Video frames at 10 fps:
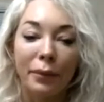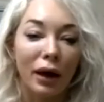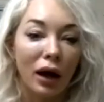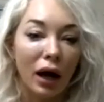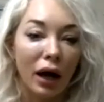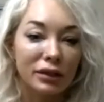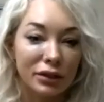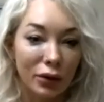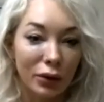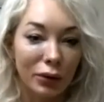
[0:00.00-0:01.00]
I
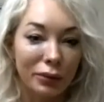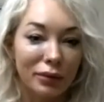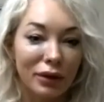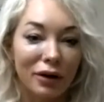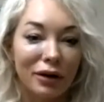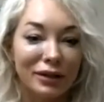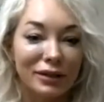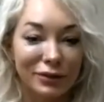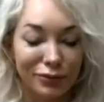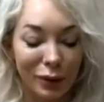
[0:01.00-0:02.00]
don't. There
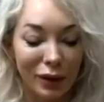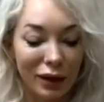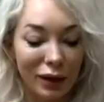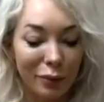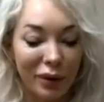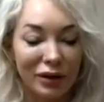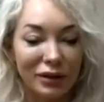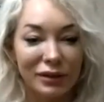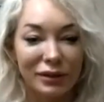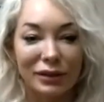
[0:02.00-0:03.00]
isn't really a
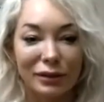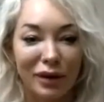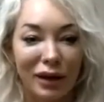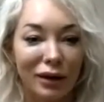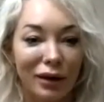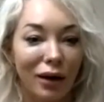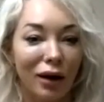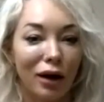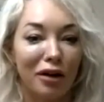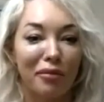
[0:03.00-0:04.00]
comparison to me.
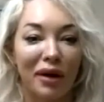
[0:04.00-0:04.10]
Uh, uh-huh.